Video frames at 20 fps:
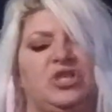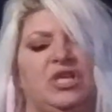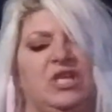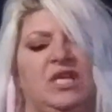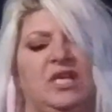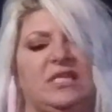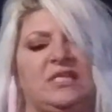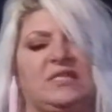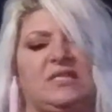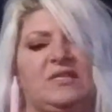She
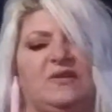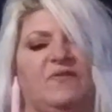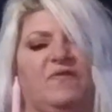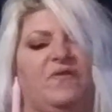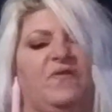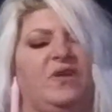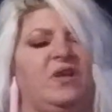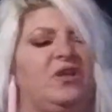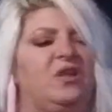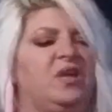needs to
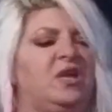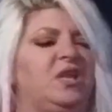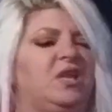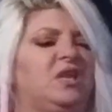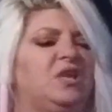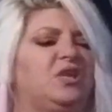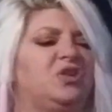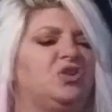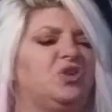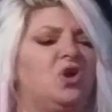feel it
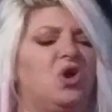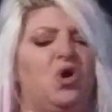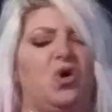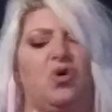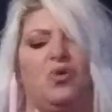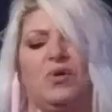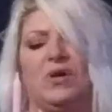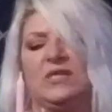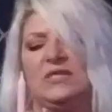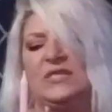and
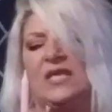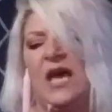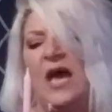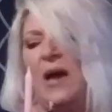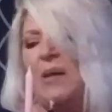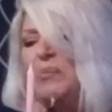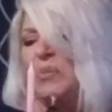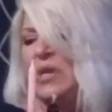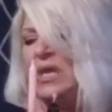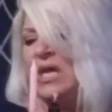know what's
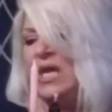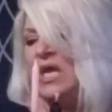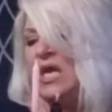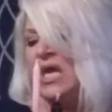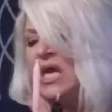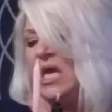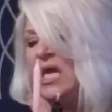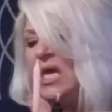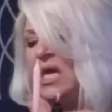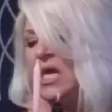
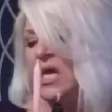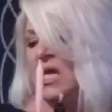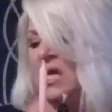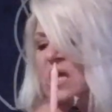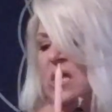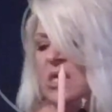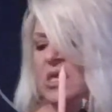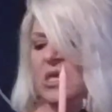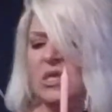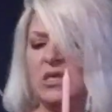happening.
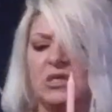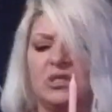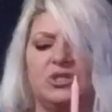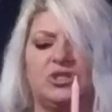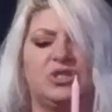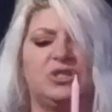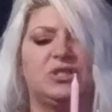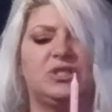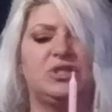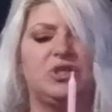
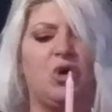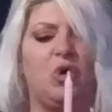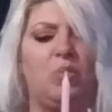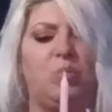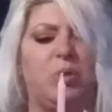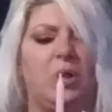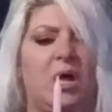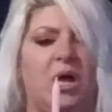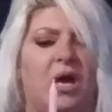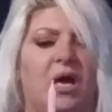She's so
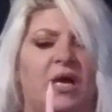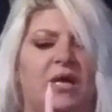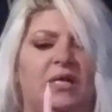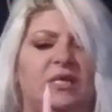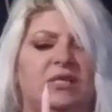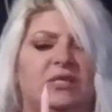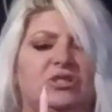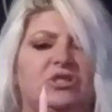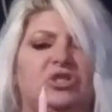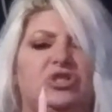
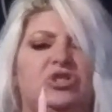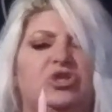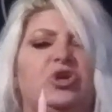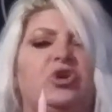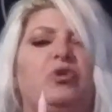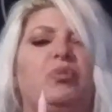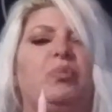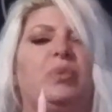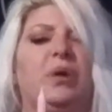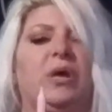blind and
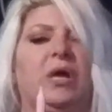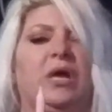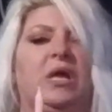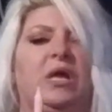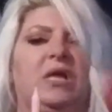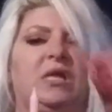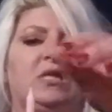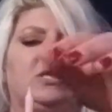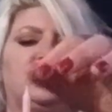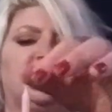
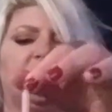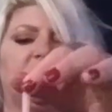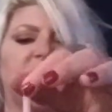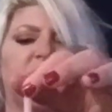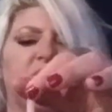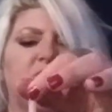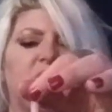stupid, and she has